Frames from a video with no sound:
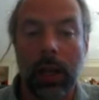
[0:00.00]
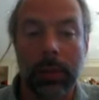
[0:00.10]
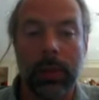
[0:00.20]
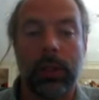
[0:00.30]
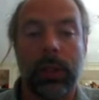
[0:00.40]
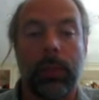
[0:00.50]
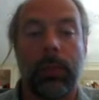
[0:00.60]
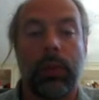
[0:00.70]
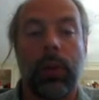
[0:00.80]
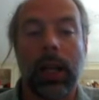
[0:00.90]
unable to
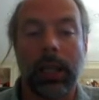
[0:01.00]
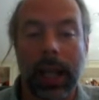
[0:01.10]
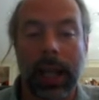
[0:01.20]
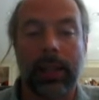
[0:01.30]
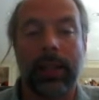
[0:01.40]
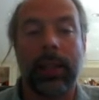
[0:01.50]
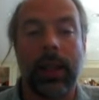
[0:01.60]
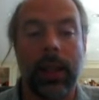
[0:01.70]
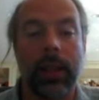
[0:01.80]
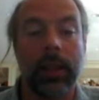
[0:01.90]
broadcast
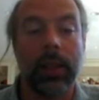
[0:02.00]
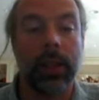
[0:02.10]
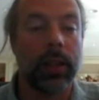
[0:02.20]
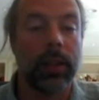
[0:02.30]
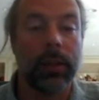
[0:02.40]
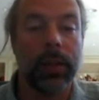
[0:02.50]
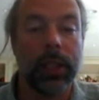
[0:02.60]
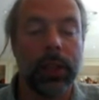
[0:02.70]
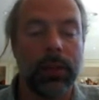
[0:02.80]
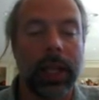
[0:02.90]
the
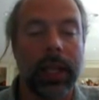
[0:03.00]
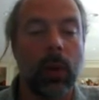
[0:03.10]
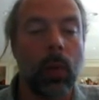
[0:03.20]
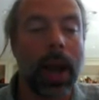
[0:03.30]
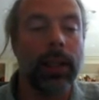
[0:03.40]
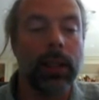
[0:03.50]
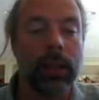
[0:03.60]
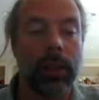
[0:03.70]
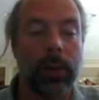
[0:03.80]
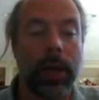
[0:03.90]
data
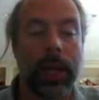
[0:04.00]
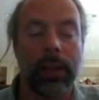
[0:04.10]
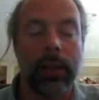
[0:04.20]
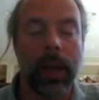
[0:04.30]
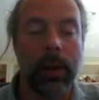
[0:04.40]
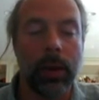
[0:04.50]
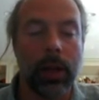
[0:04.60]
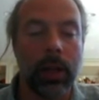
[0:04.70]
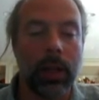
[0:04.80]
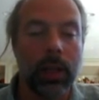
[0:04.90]
widely throughout the
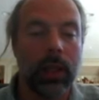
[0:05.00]
network.